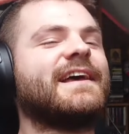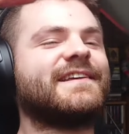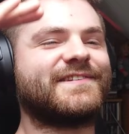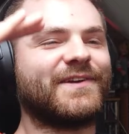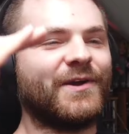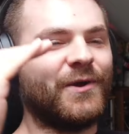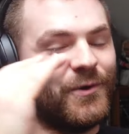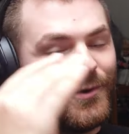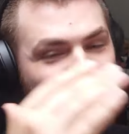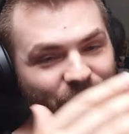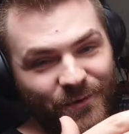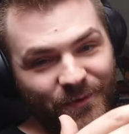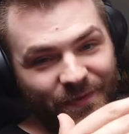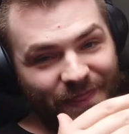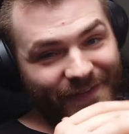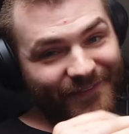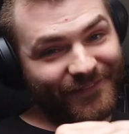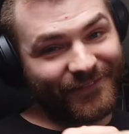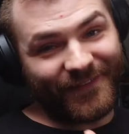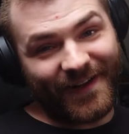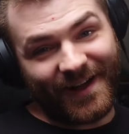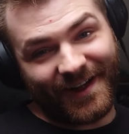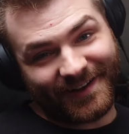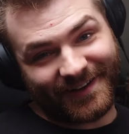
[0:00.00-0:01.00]
guess who
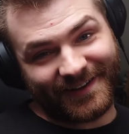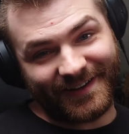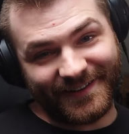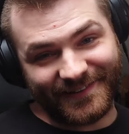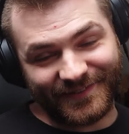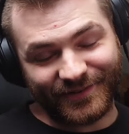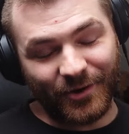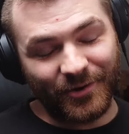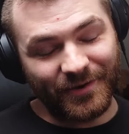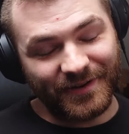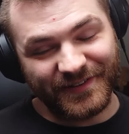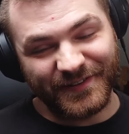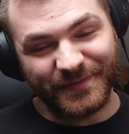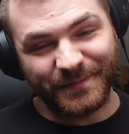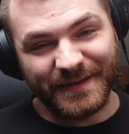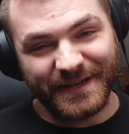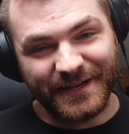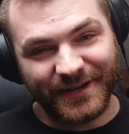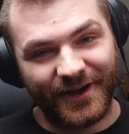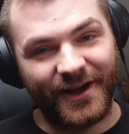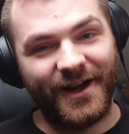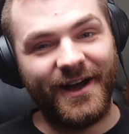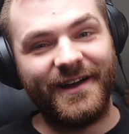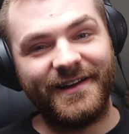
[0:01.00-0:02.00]
the fuck is going to
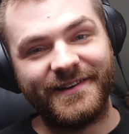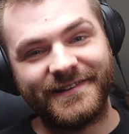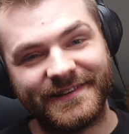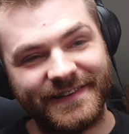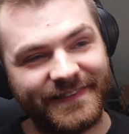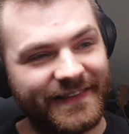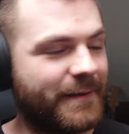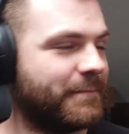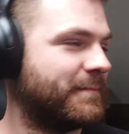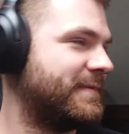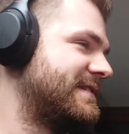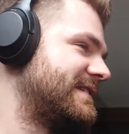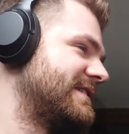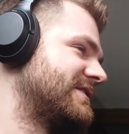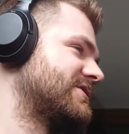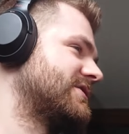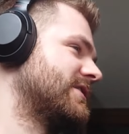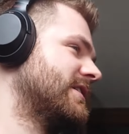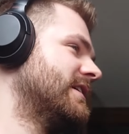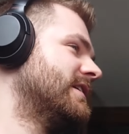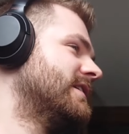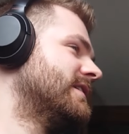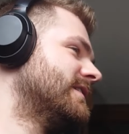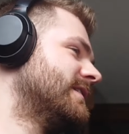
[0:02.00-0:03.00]
be cast in that
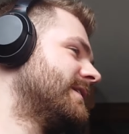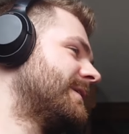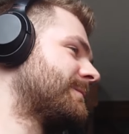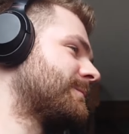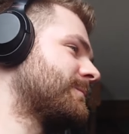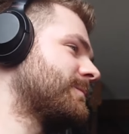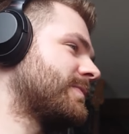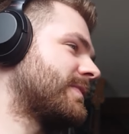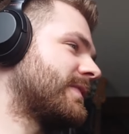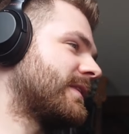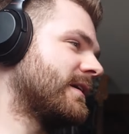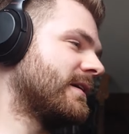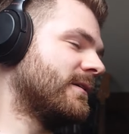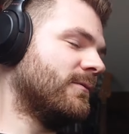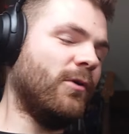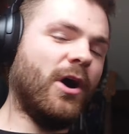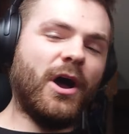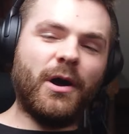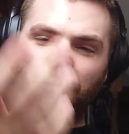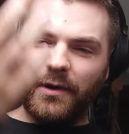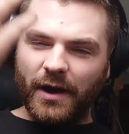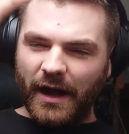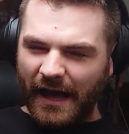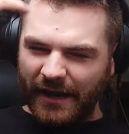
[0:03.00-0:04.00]
position.
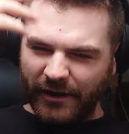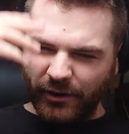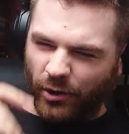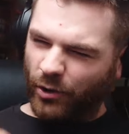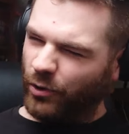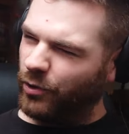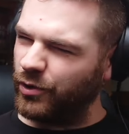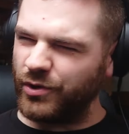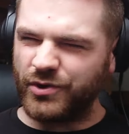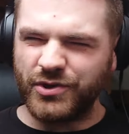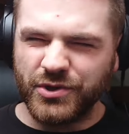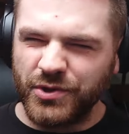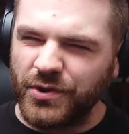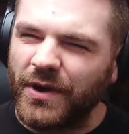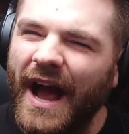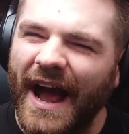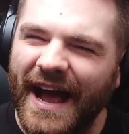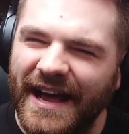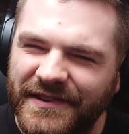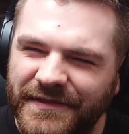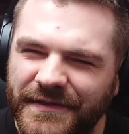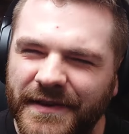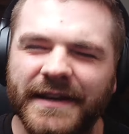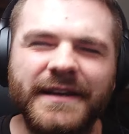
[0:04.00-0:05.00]
Well, I don't know. Who do you
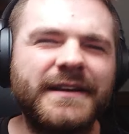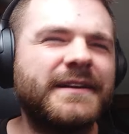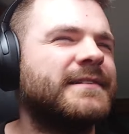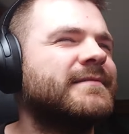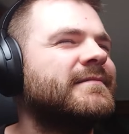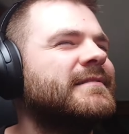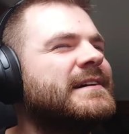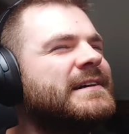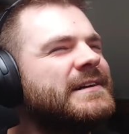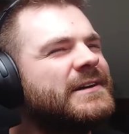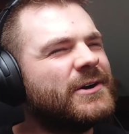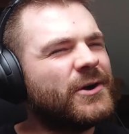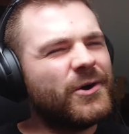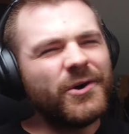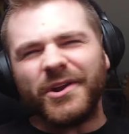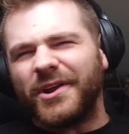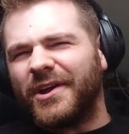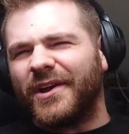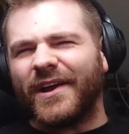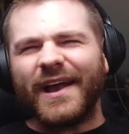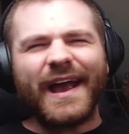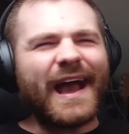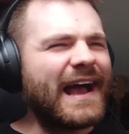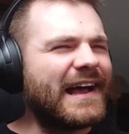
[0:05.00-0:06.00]
guys think? Who
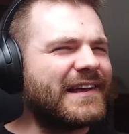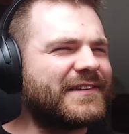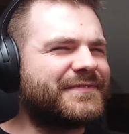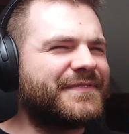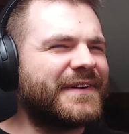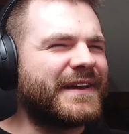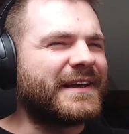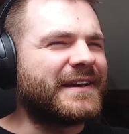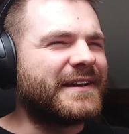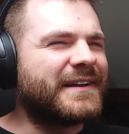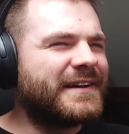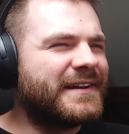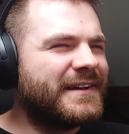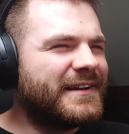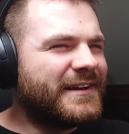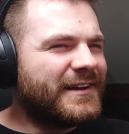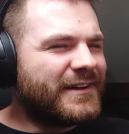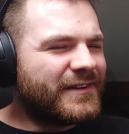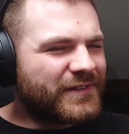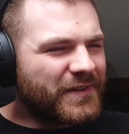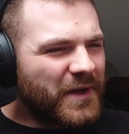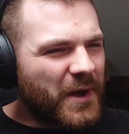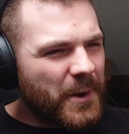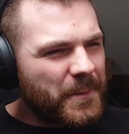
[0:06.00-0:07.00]
do you guys think?
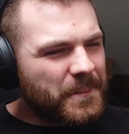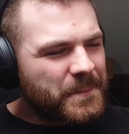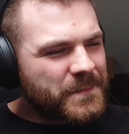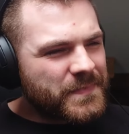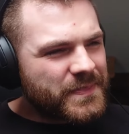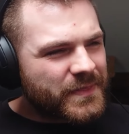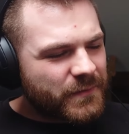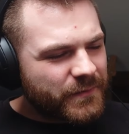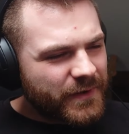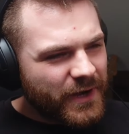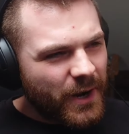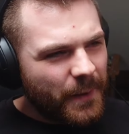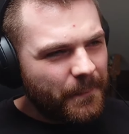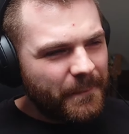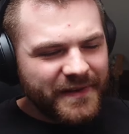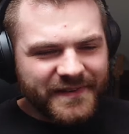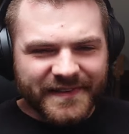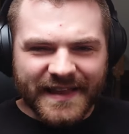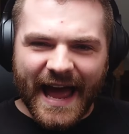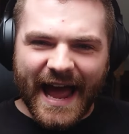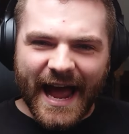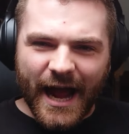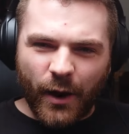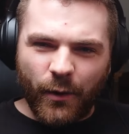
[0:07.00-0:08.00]
So, we got
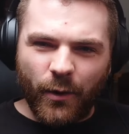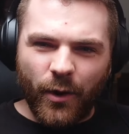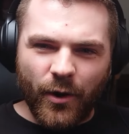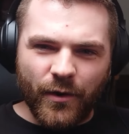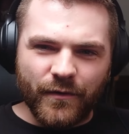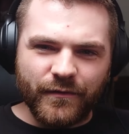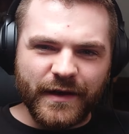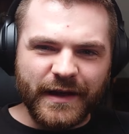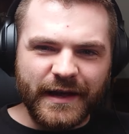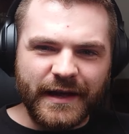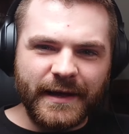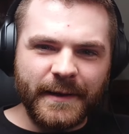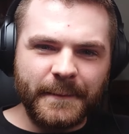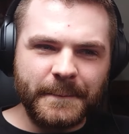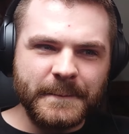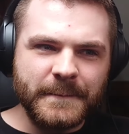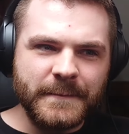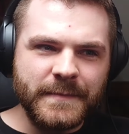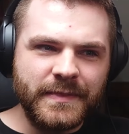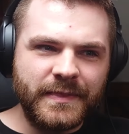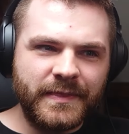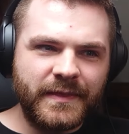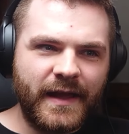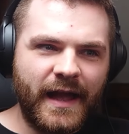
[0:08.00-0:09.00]
Mr. AQUA over here.
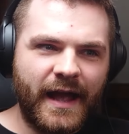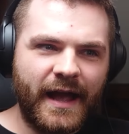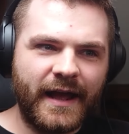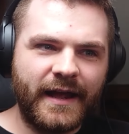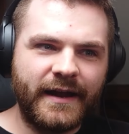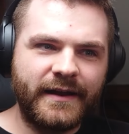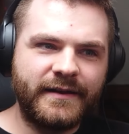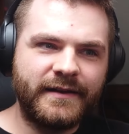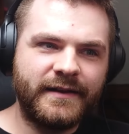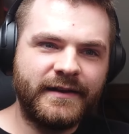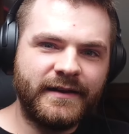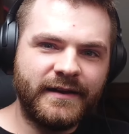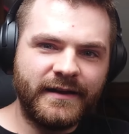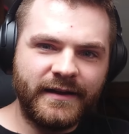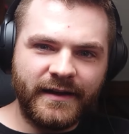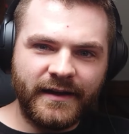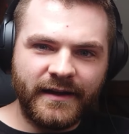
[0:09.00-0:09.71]
And